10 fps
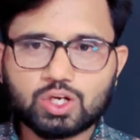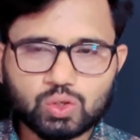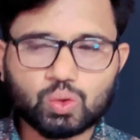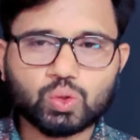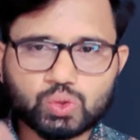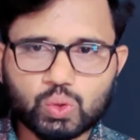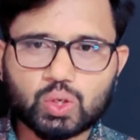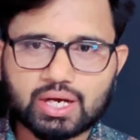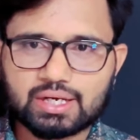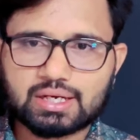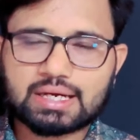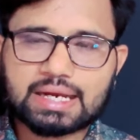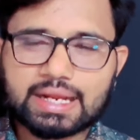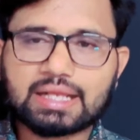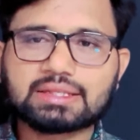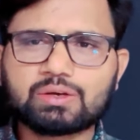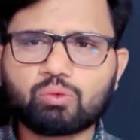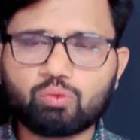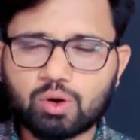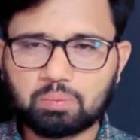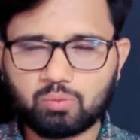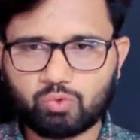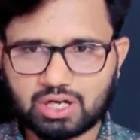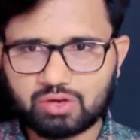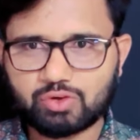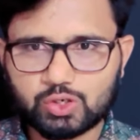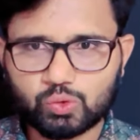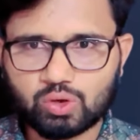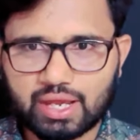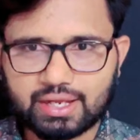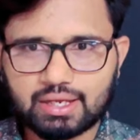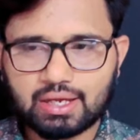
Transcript: Go through that. Take the verb whatever you like